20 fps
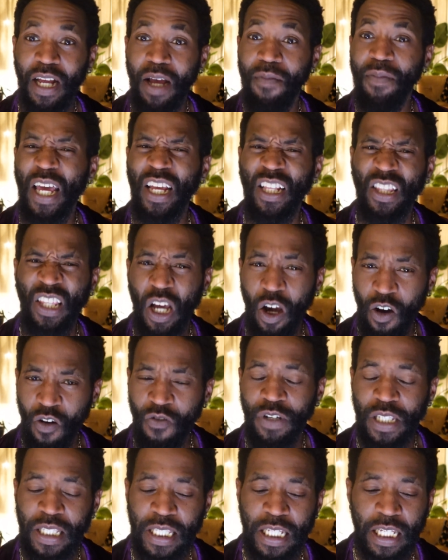I'm like the
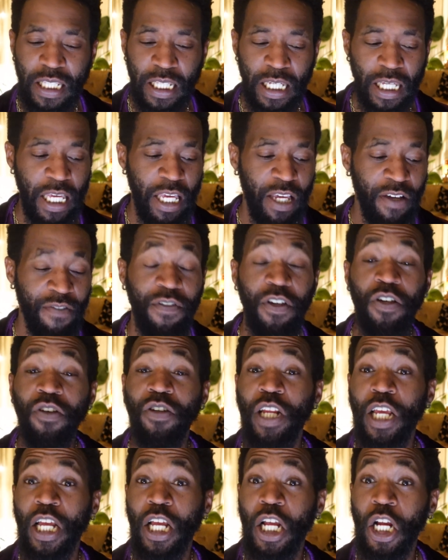overseer, the king, field
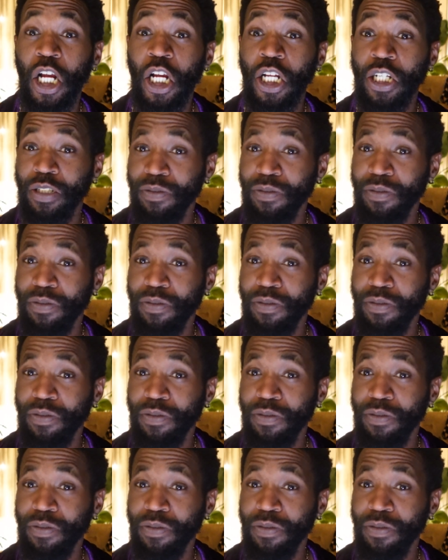nigger.